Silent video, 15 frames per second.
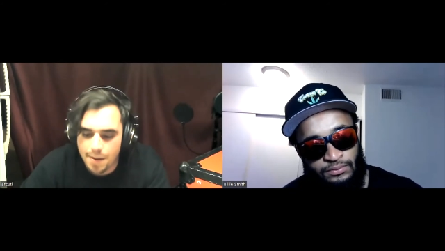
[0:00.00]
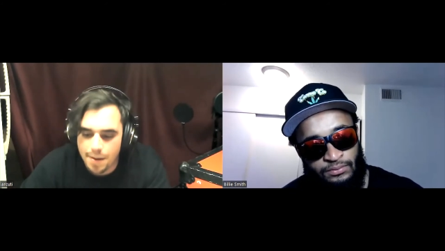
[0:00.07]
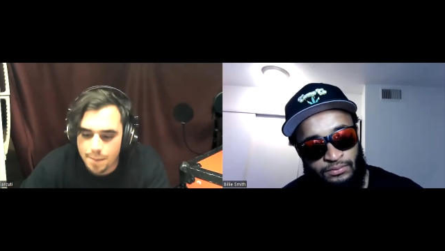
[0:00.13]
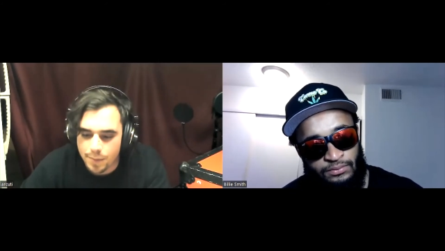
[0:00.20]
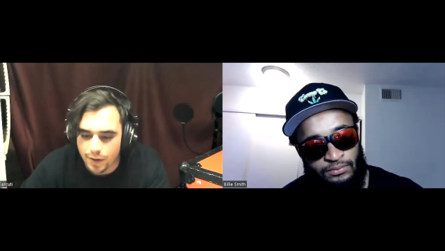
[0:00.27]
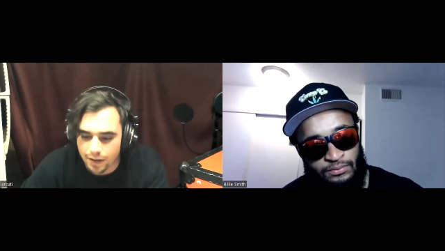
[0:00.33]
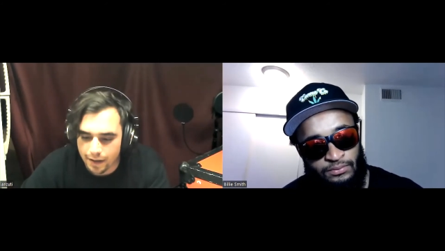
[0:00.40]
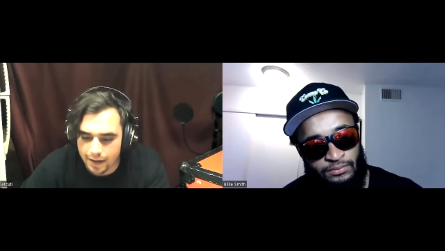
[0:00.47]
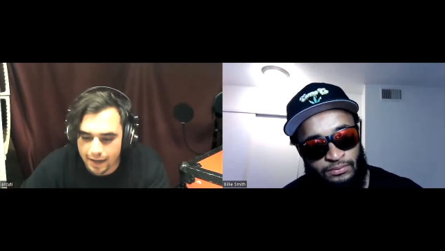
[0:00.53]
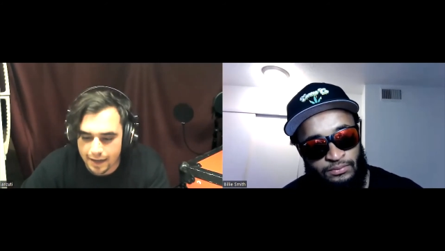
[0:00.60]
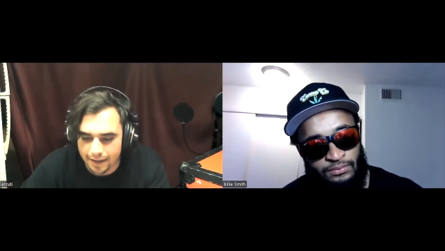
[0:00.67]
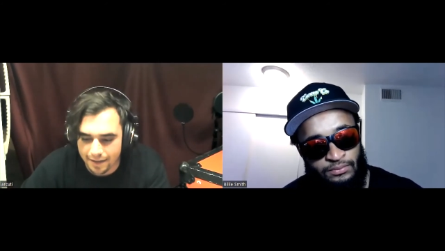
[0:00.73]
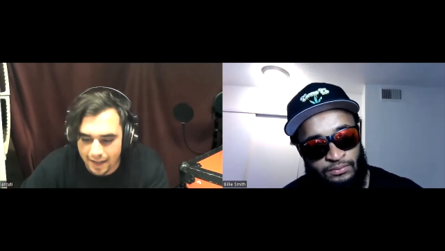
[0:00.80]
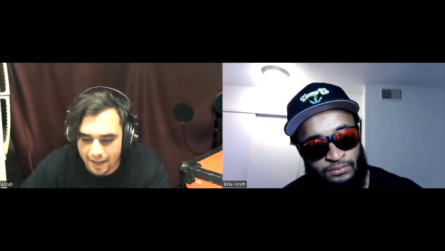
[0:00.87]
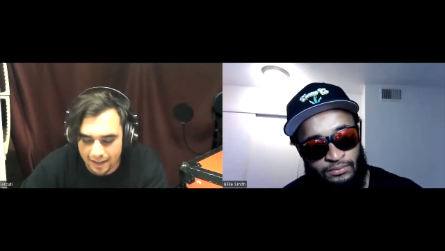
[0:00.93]
Speaker 1: But like
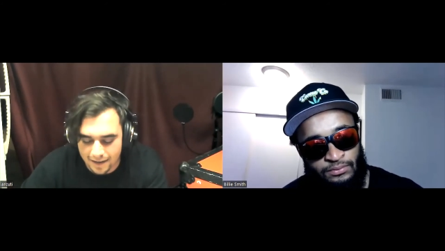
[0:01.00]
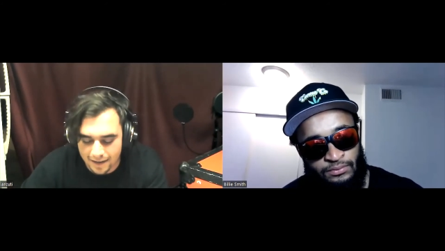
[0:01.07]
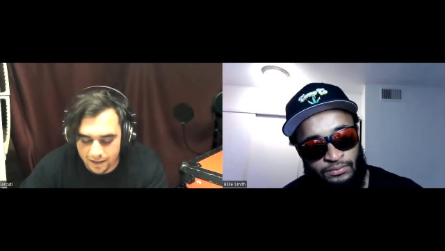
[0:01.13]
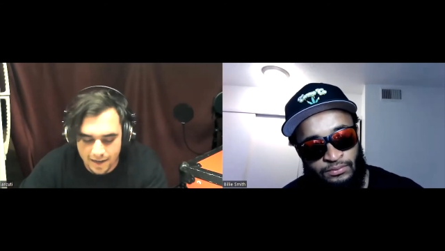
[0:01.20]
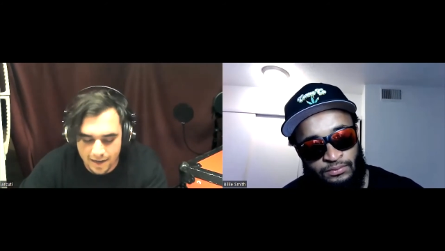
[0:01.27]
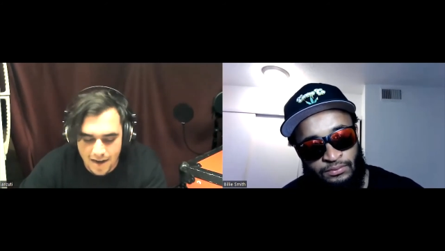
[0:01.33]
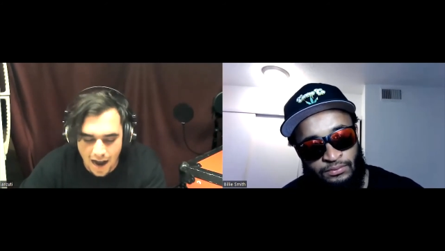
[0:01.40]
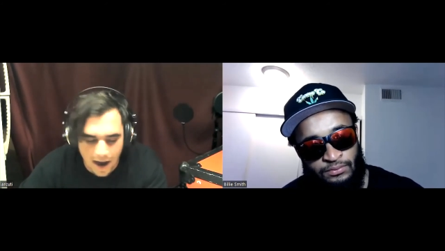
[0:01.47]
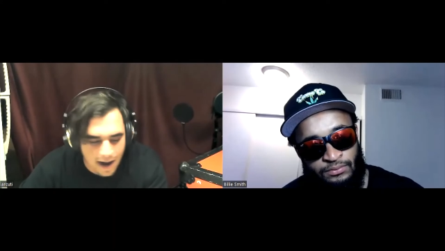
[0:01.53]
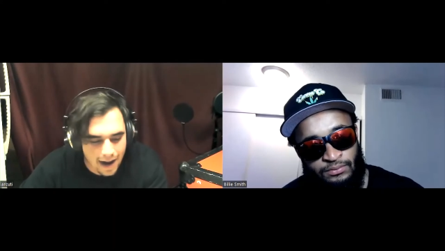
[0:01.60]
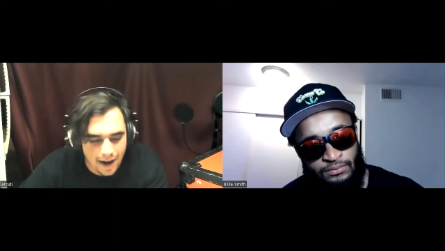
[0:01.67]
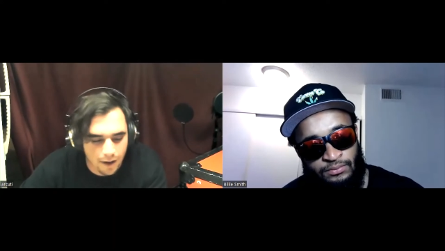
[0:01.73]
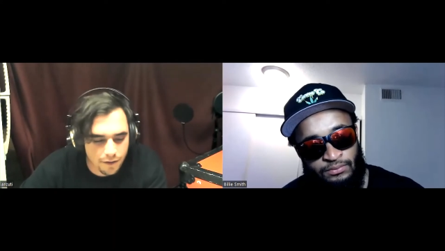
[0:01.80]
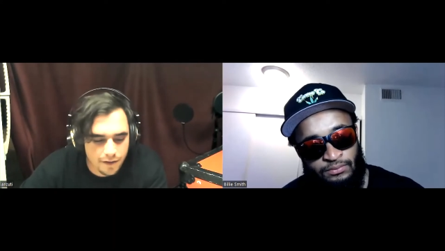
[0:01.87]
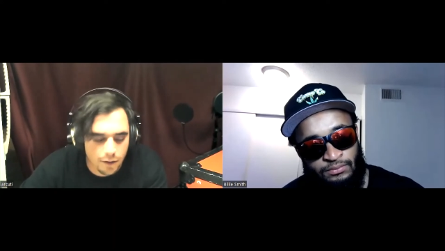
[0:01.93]
that's just not a
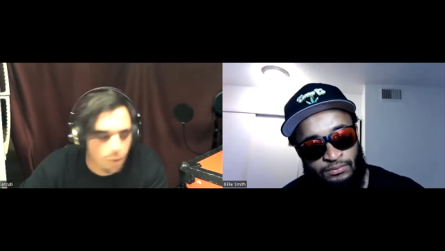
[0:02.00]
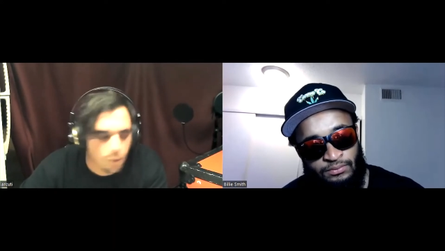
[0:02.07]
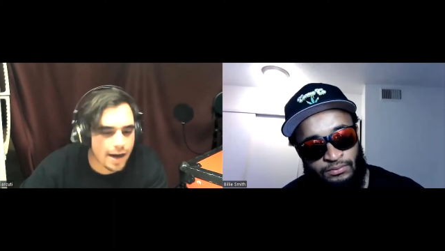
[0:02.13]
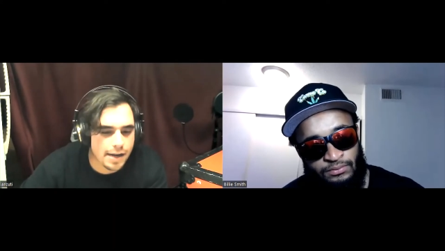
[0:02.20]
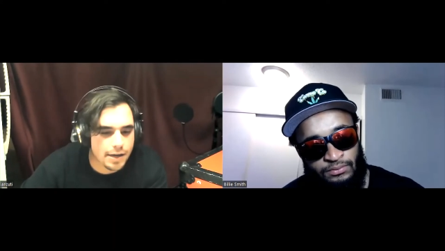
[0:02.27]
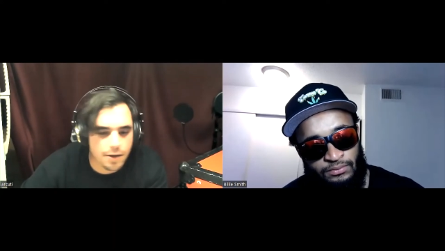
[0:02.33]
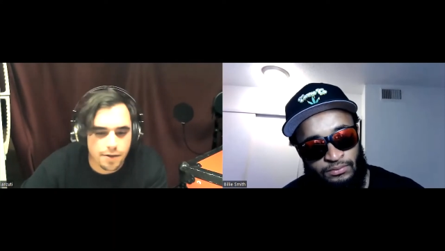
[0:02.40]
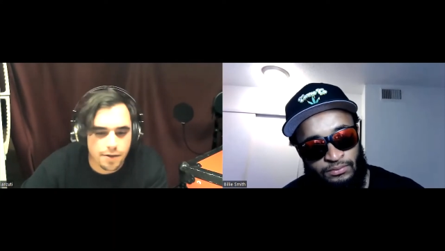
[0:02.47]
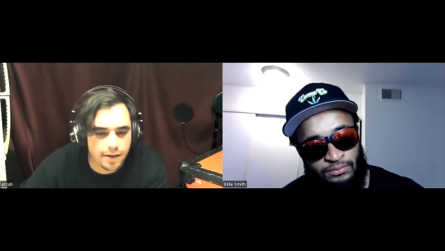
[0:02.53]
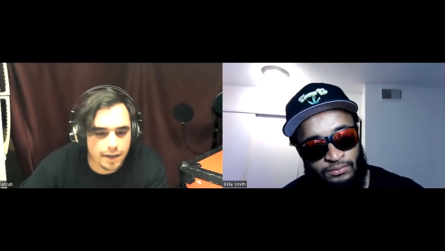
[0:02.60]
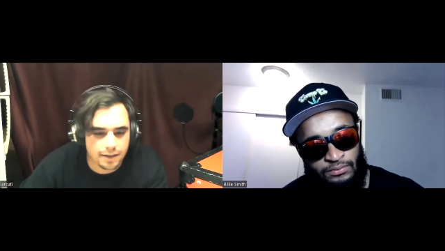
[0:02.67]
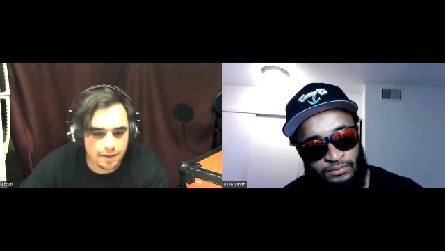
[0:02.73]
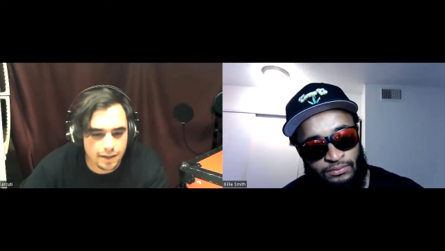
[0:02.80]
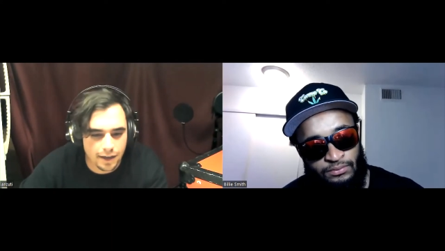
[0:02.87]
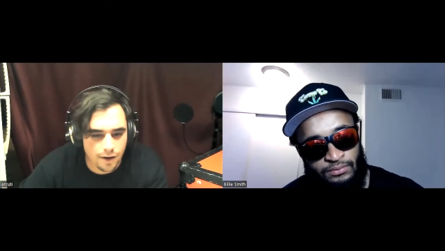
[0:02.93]
healthy way to do things
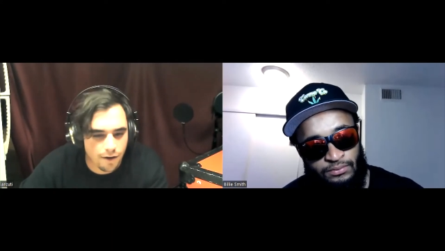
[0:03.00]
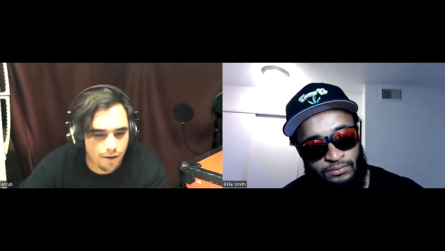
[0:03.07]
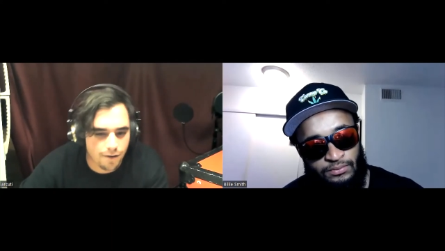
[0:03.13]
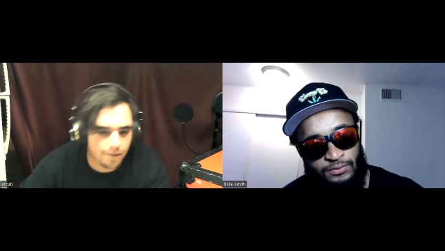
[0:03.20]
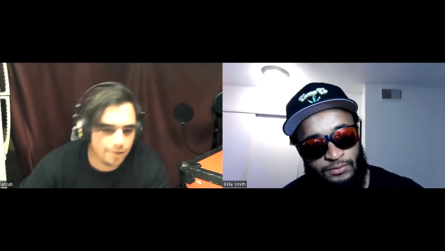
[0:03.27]
like at all.